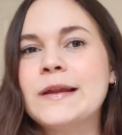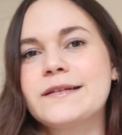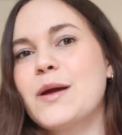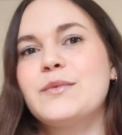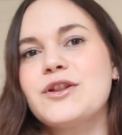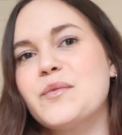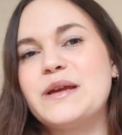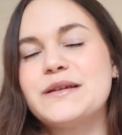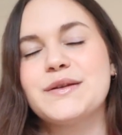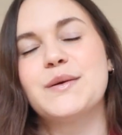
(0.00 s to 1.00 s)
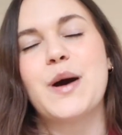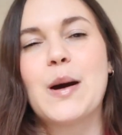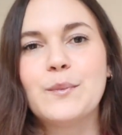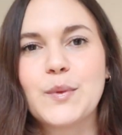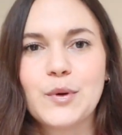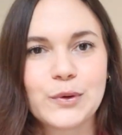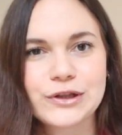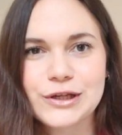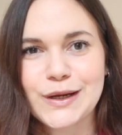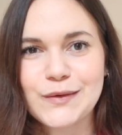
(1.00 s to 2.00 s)
it's time to jump into the pump
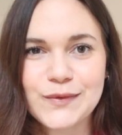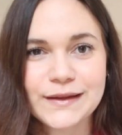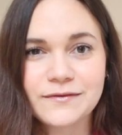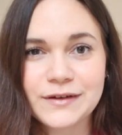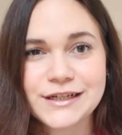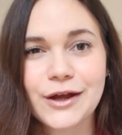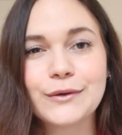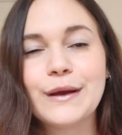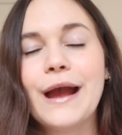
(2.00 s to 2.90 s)
portion of this video.